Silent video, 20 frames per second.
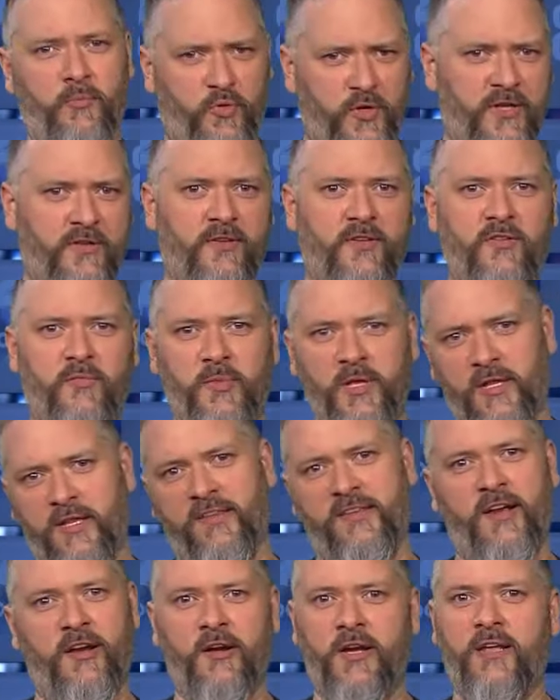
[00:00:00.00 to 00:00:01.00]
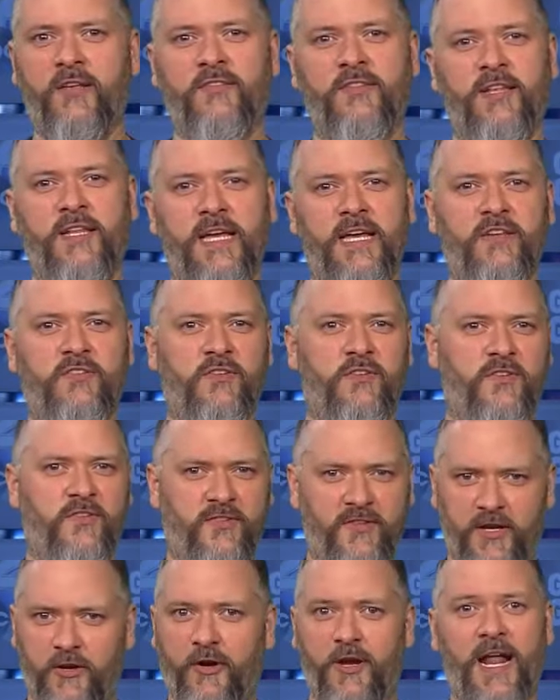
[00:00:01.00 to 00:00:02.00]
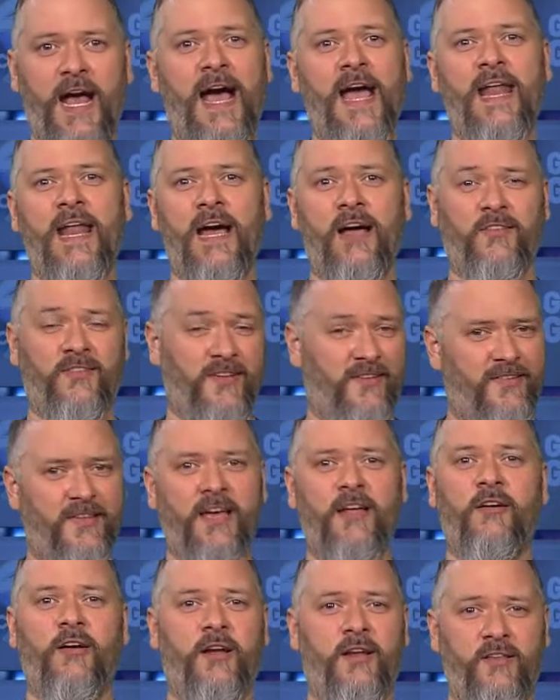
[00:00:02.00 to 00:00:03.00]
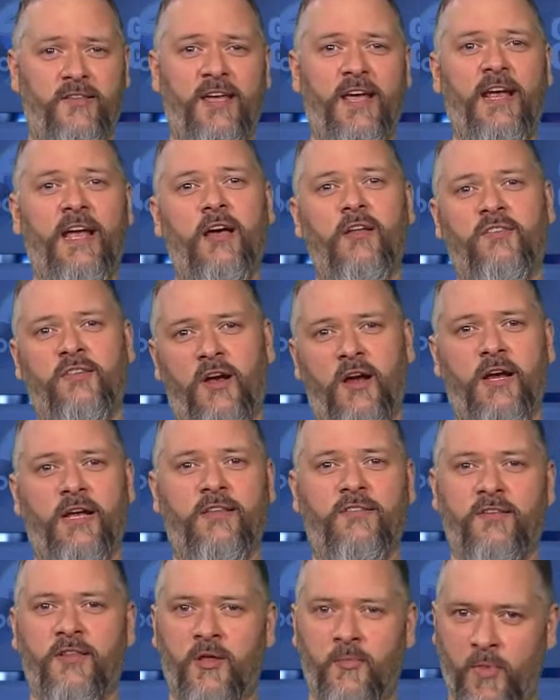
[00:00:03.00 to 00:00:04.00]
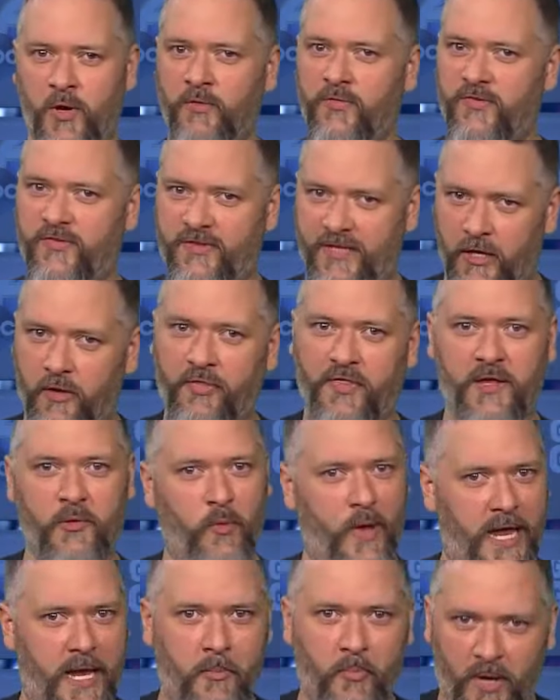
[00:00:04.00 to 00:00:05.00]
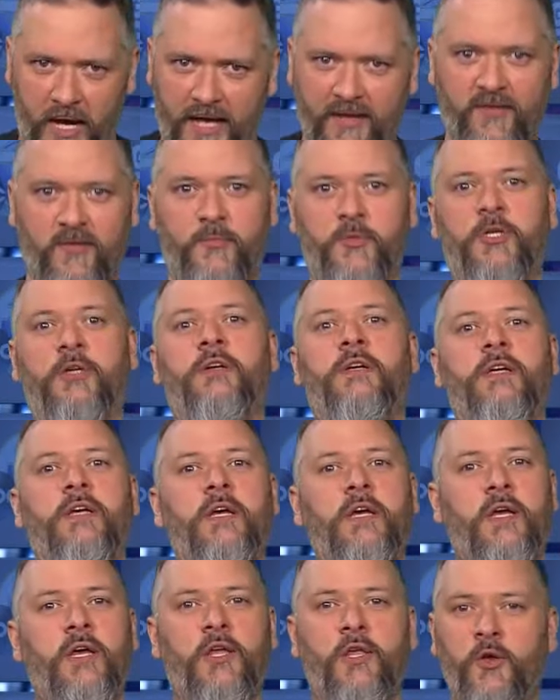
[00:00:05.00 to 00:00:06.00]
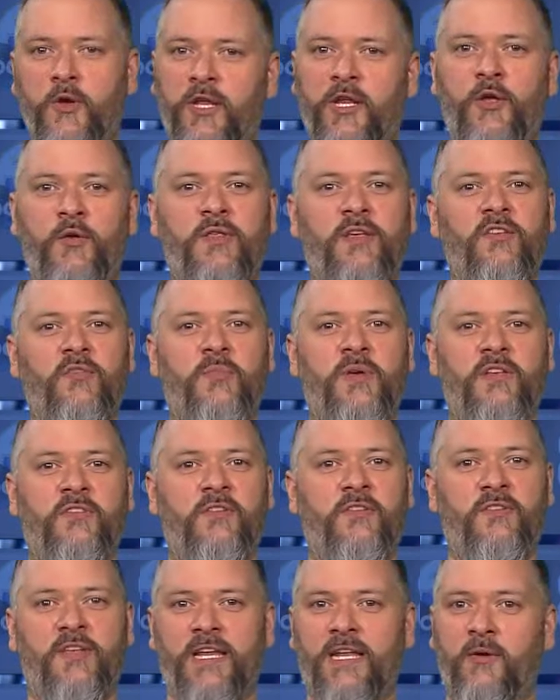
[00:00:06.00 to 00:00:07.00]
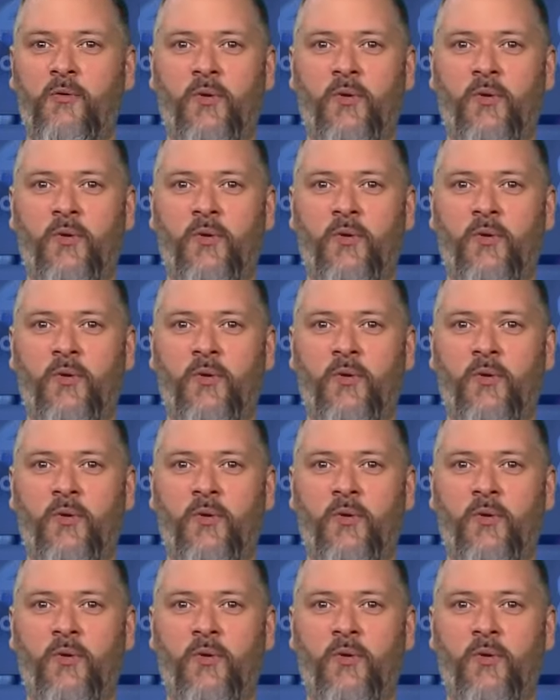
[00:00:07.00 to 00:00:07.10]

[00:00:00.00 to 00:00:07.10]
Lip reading: prisons, military installations, secret hideouts, etc. to take out targets in the most stealthy way possible. You can do these missions any